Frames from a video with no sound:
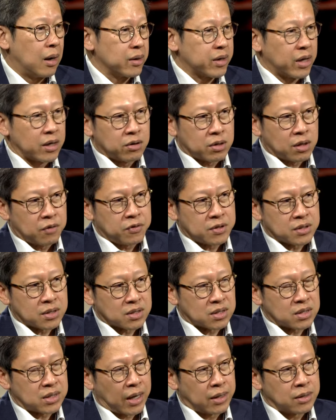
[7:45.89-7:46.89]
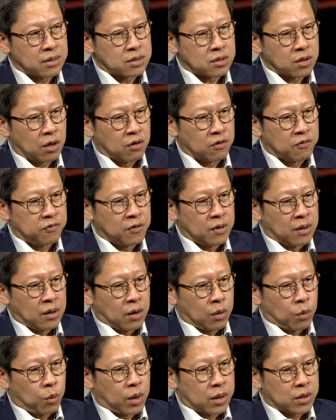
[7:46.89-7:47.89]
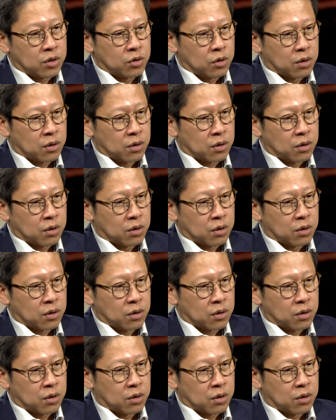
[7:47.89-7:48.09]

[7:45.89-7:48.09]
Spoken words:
Can you give us a sense of what